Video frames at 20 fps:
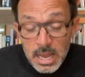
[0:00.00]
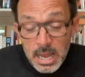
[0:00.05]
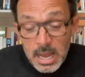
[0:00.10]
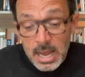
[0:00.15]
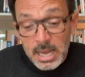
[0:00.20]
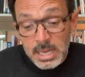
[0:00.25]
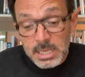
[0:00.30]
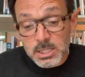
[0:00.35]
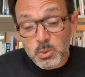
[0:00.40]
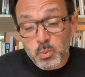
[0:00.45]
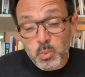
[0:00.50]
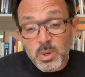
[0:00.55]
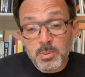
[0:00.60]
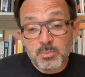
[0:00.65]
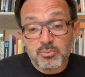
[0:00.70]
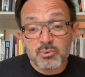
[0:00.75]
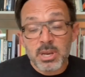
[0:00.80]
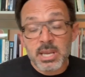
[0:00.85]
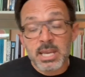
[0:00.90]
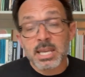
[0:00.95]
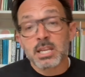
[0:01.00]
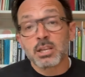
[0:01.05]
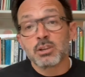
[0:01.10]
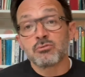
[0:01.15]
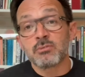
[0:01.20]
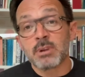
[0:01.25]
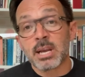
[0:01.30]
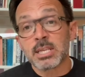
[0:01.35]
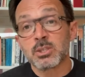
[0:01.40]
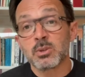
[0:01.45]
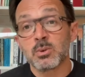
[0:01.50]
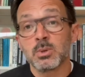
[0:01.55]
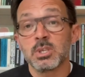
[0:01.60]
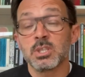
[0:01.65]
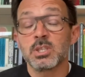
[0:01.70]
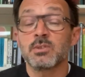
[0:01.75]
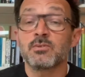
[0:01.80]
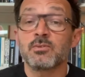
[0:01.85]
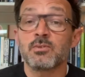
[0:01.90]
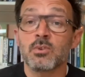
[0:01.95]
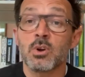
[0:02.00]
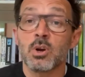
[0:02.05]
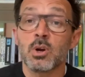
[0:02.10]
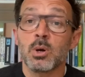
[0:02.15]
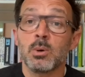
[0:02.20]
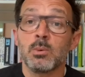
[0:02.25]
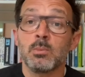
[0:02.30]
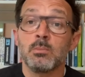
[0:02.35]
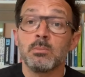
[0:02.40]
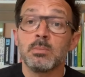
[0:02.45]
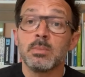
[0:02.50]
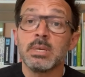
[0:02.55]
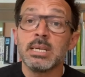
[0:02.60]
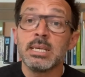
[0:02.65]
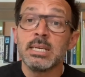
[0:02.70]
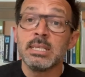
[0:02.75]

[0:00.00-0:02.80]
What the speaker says: and we bring in graduates from